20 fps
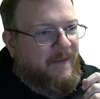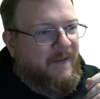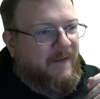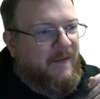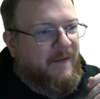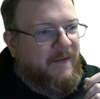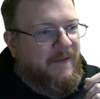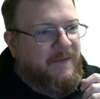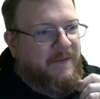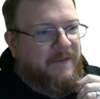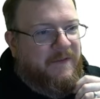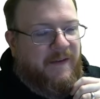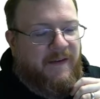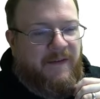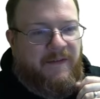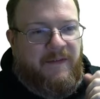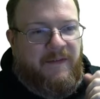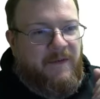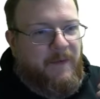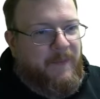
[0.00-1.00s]
I think it's just
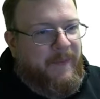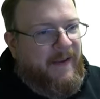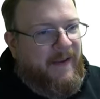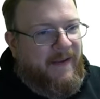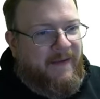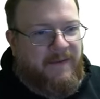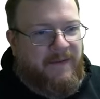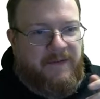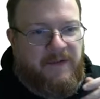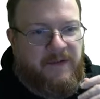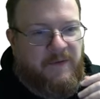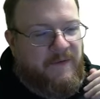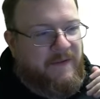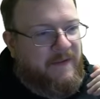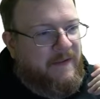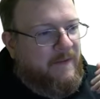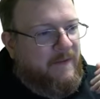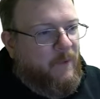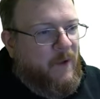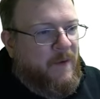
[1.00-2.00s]
like single packs, like you would
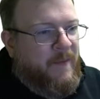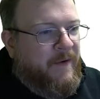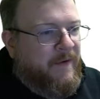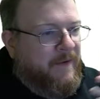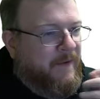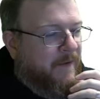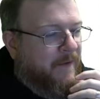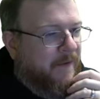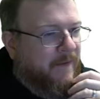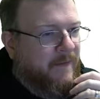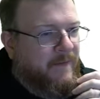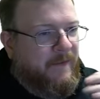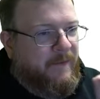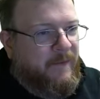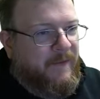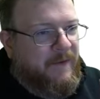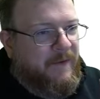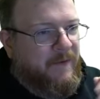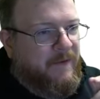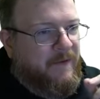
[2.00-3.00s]
see in Walmart and Target. That's
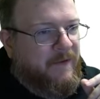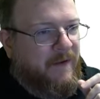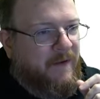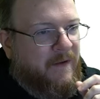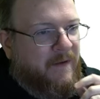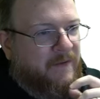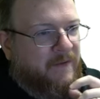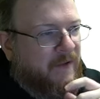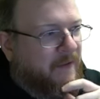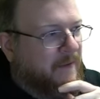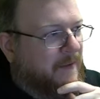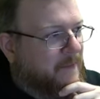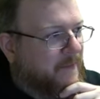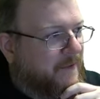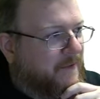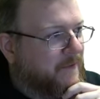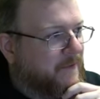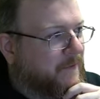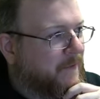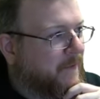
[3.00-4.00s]
what those uh, check lane
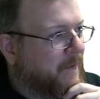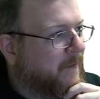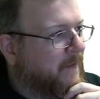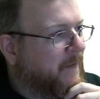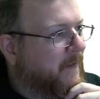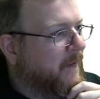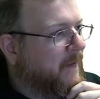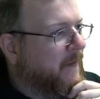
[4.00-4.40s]
blisters are.